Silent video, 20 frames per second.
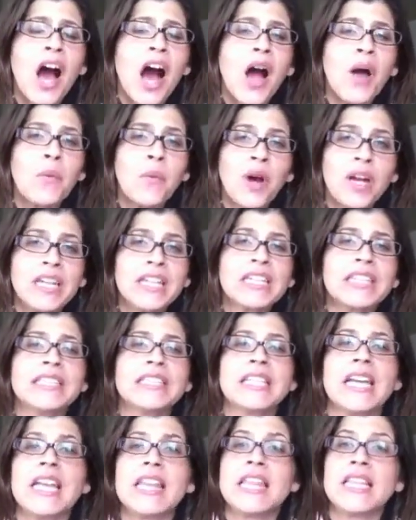I wanted to
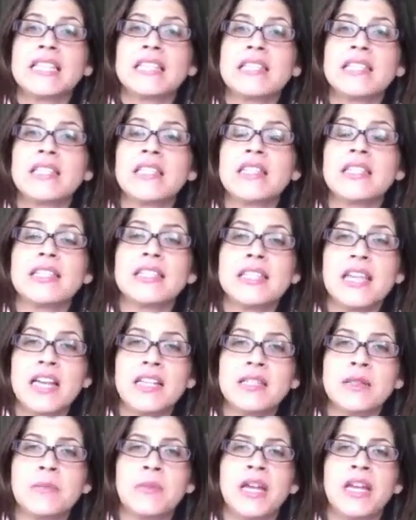say this is an
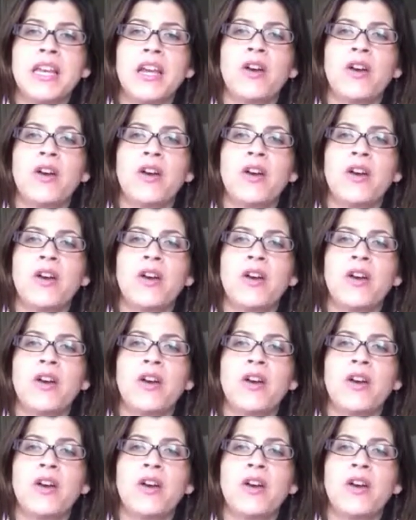assessment.